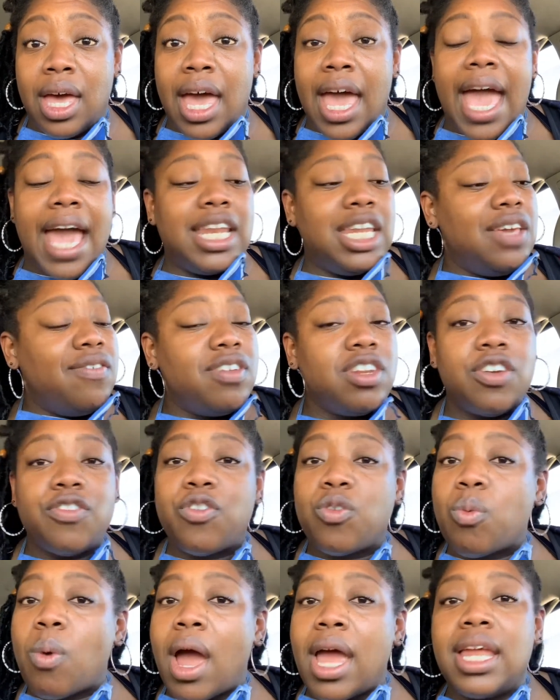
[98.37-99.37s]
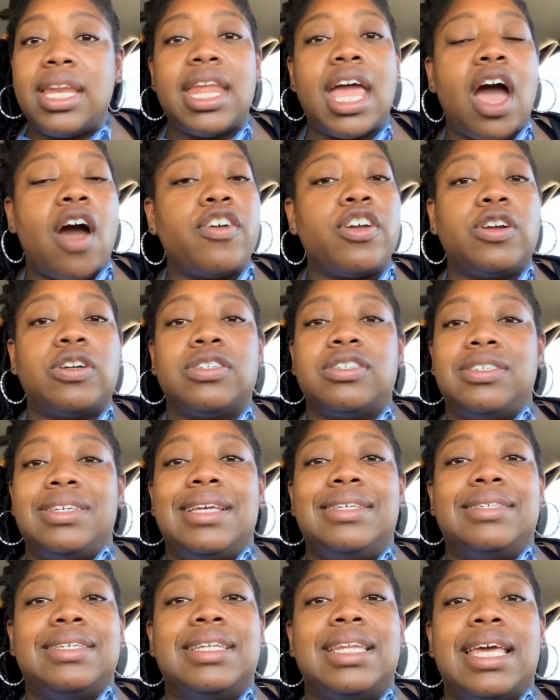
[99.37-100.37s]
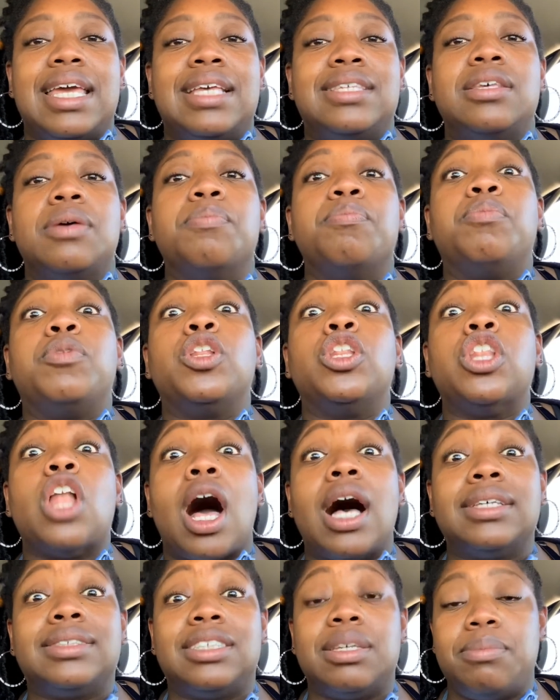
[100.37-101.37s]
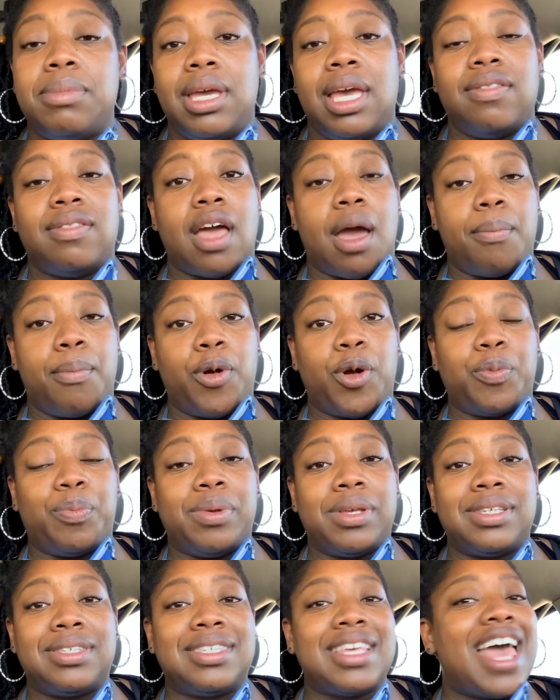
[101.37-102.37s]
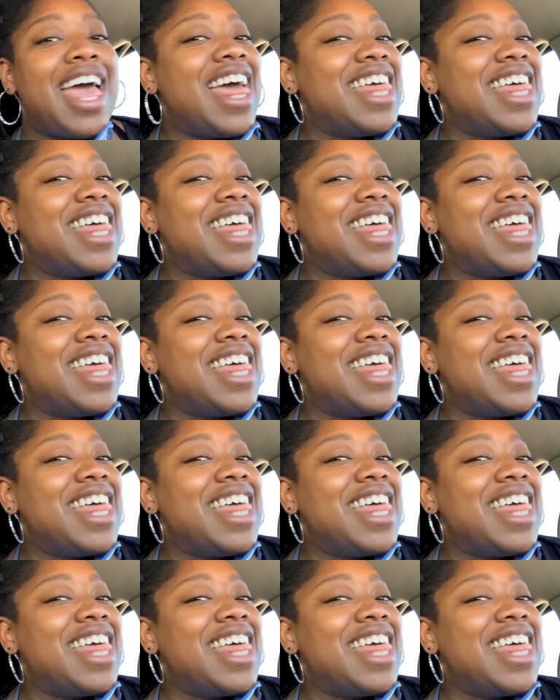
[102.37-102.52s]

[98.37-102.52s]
And even if right now your season isn't blossoming in that purpose,